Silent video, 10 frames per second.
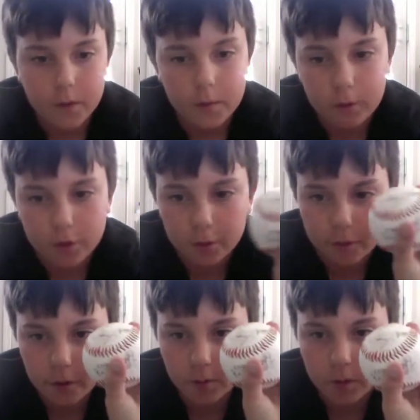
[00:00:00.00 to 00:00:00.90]
Put your
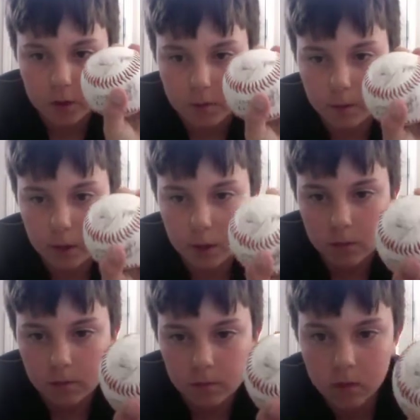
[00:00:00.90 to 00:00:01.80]
thumb on the
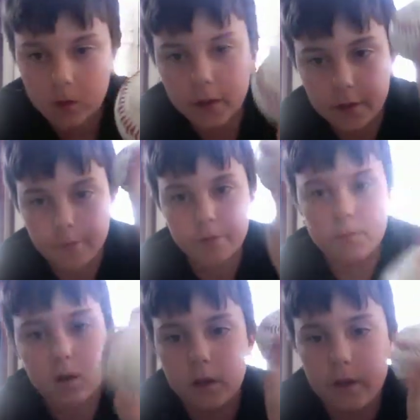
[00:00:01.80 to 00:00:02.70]
bottom and you
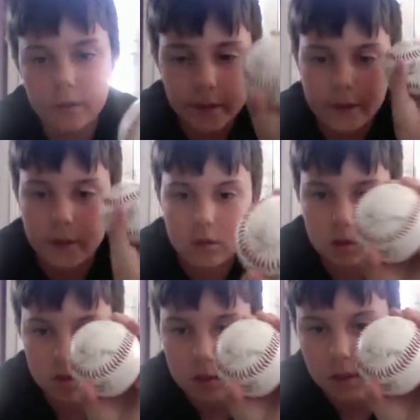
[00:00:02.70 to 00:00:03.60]
throw it, and
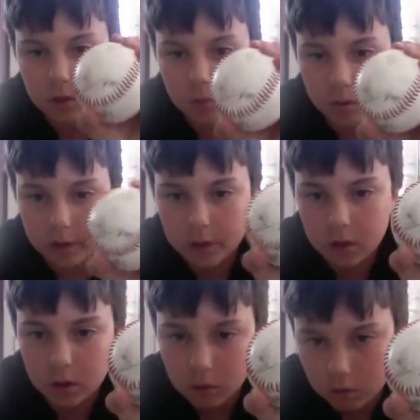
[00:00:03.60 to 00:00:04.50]
it's kind of really
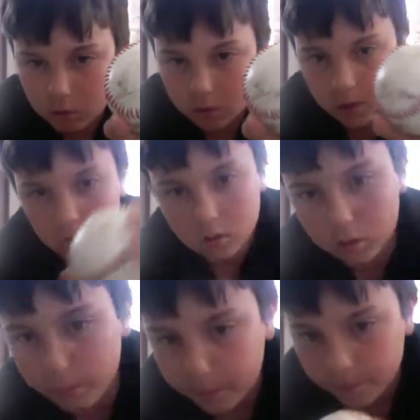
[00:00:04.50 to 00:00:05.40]
slow. It's slow,
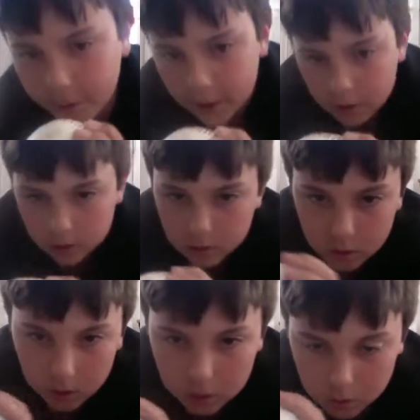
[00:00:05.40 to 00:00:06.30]
but yeah, it's
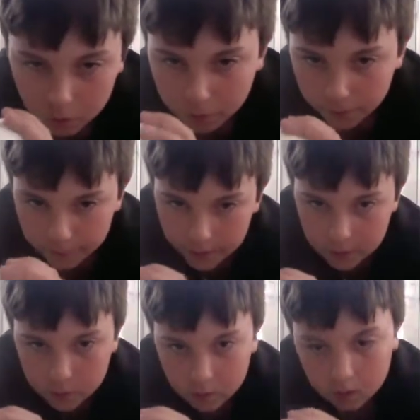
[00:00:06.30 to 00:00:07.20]
slower than the
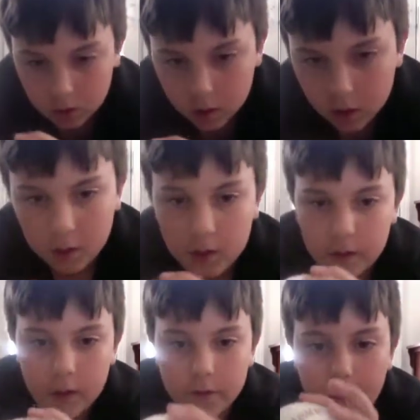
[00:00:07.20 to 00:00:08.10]
fastball.
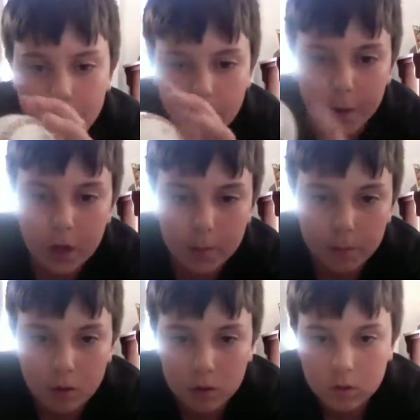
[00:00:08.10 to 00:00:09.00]
Then the
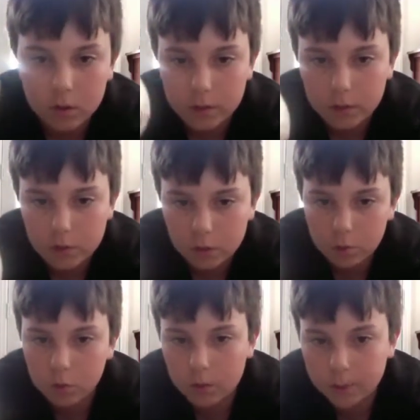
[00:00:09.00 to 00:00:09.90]
palmball, there's no
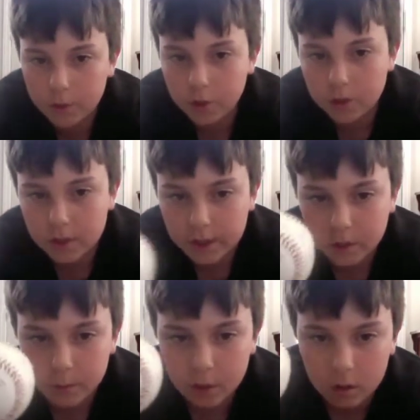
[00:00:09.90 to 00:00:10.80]
grip, you just take
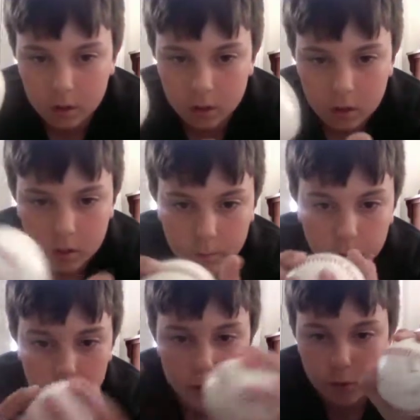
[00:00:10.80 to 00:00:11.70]
the ball,
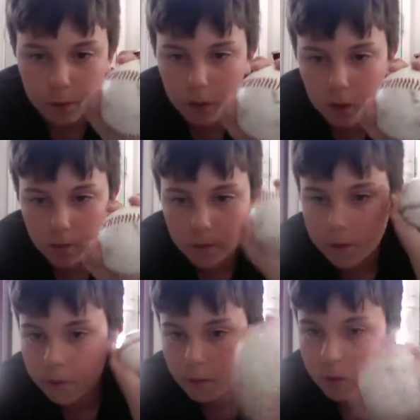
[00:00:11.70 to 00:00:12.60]
put it in your palm,
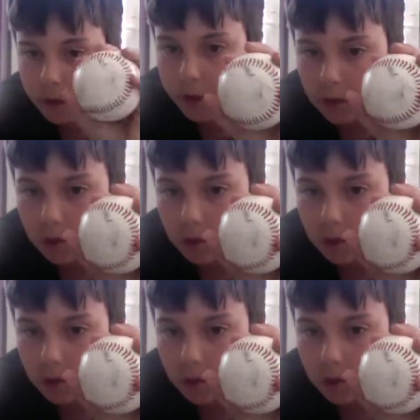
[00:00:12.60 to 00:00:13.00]
throw it.